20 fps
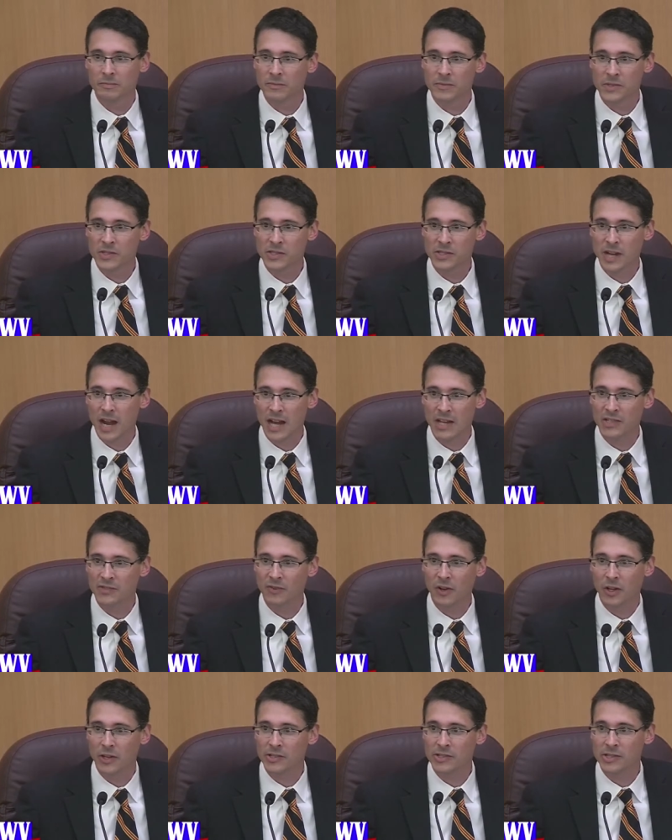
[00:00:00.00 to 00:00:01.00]
Sky is
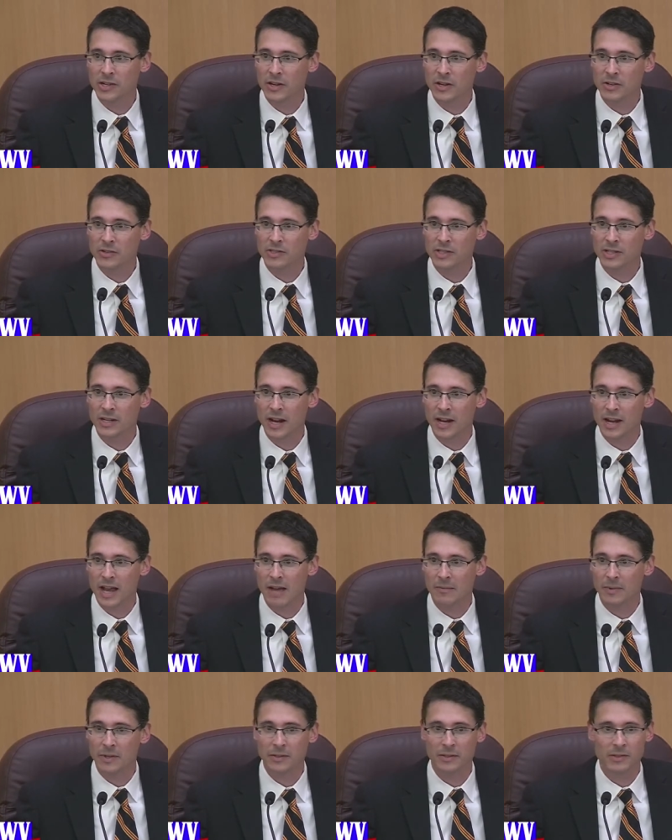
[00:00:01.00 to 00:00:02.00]
falling scenarios did not
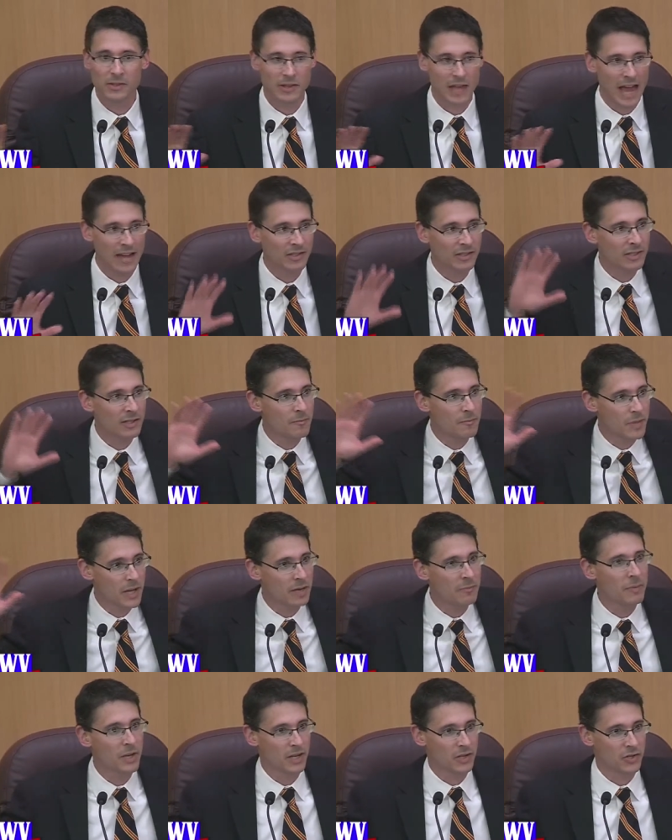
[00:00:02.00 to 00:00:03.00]
happen. That's the
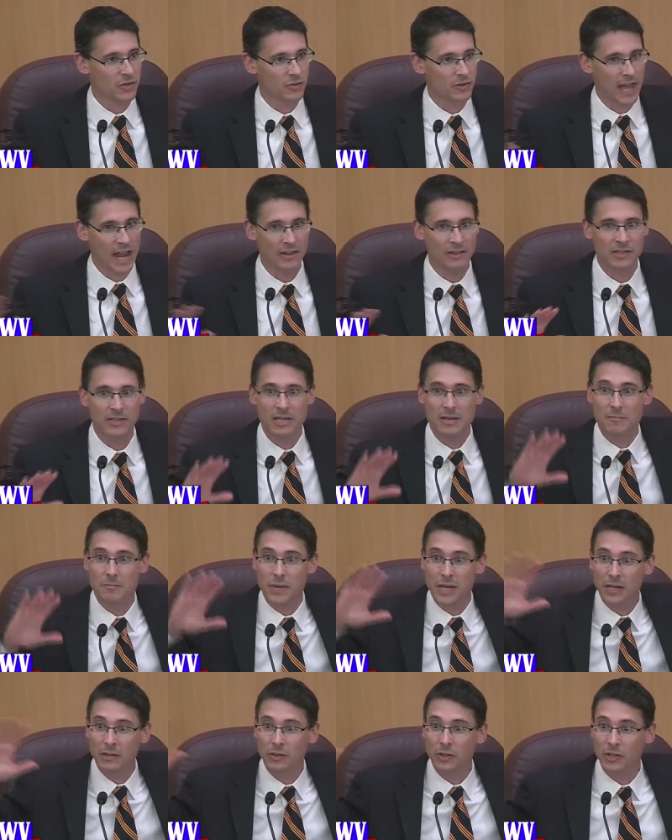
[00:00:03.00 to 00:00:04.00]
big picture. That is the
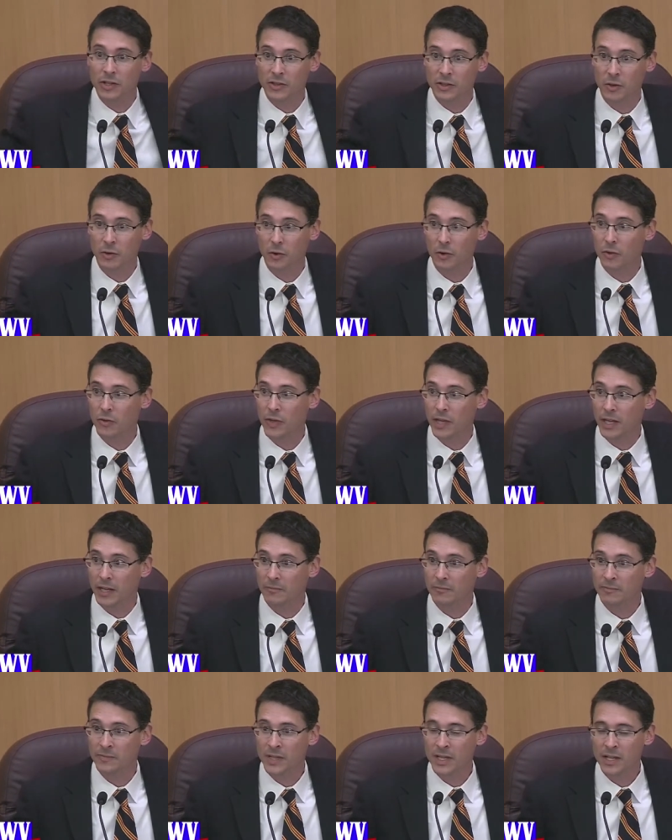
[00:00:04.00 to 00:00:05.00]
big look at the whole thing.
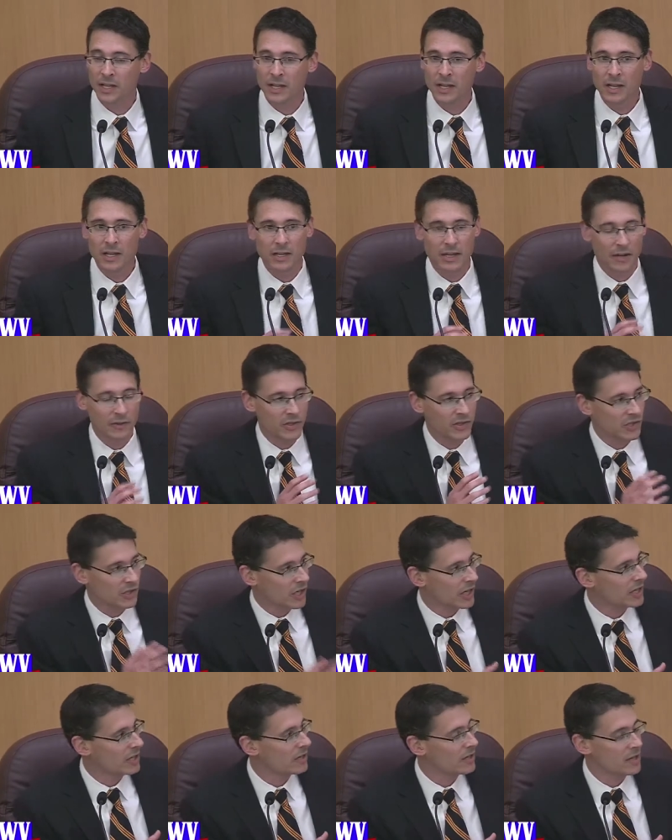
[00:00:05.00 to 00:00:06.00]
Now, the
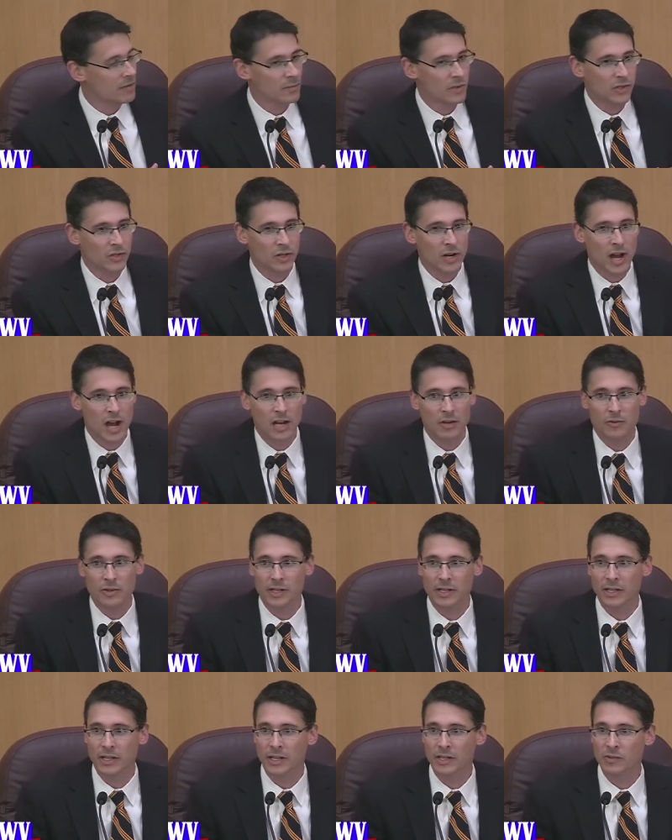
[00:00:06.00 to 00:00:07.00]
study that Mr.
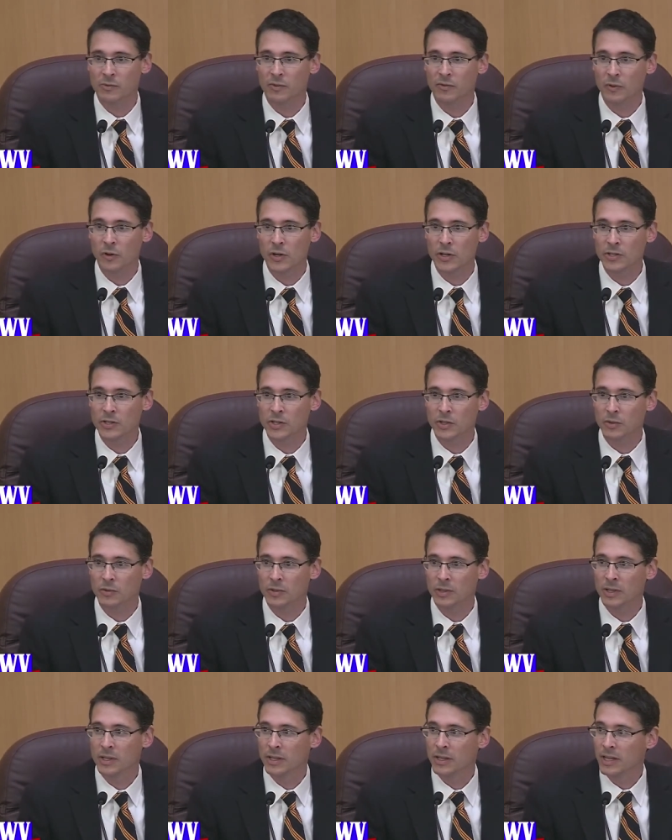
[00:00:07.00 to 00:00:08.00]
Cochran is referring to
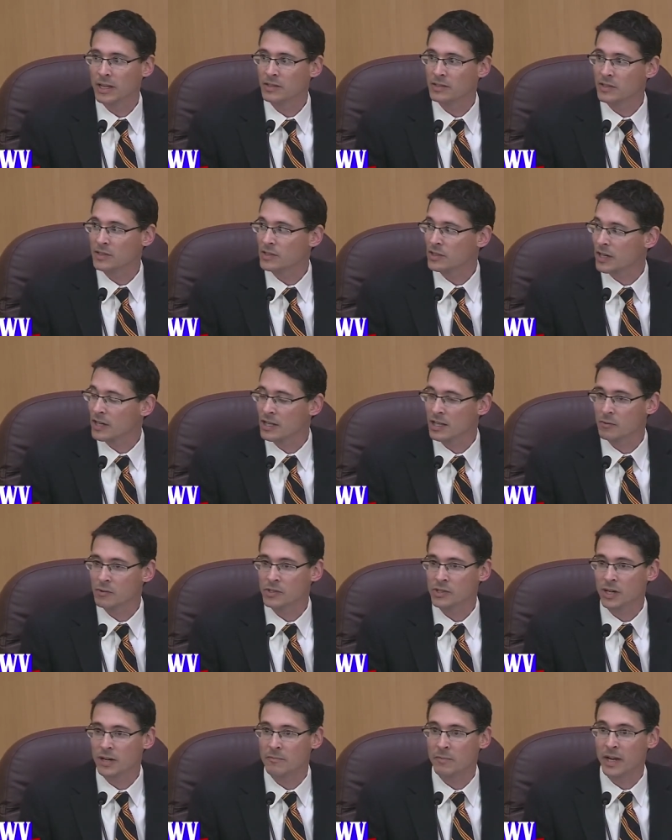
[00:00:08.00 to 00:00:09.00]
is a study that
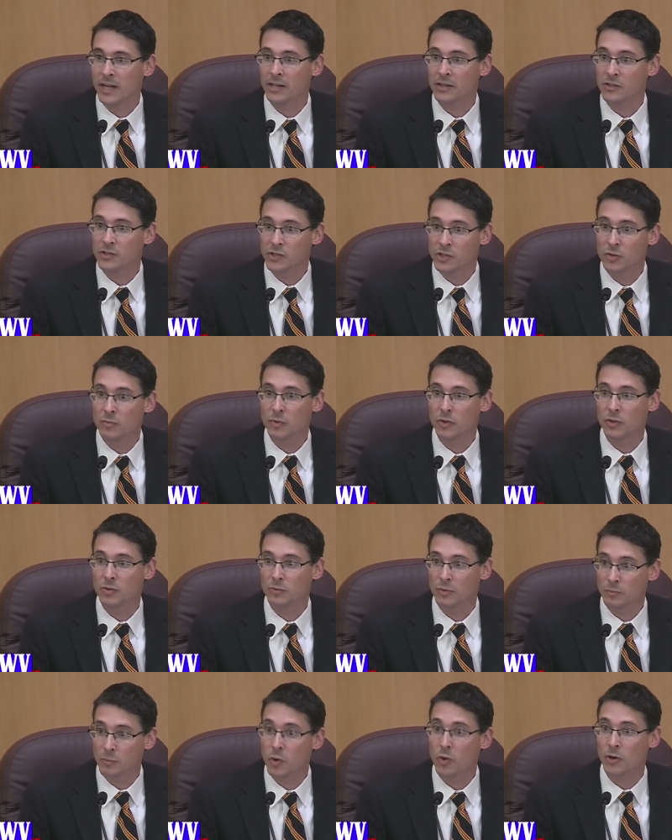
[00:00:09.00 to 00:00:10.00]
was done by Consumer
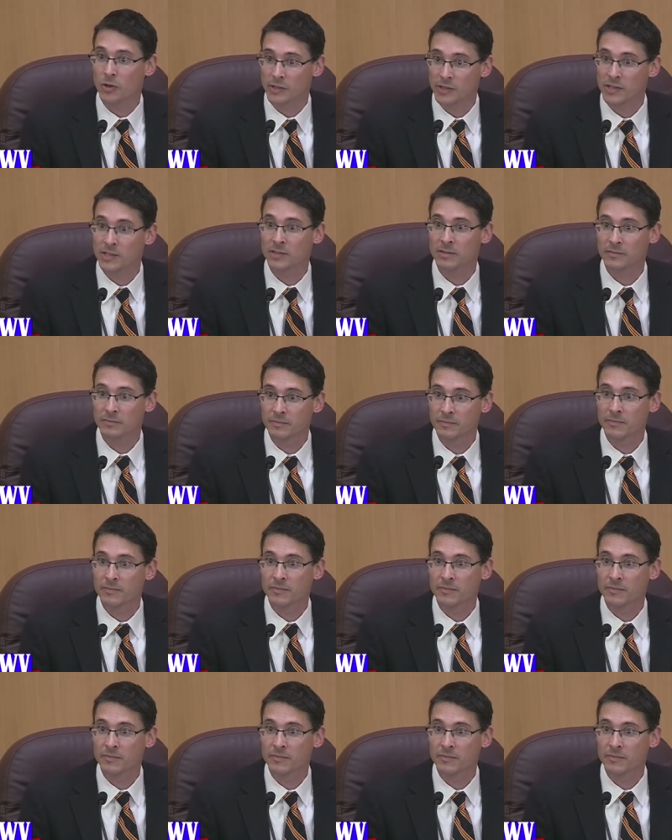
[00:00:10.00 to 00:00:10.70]
Reports.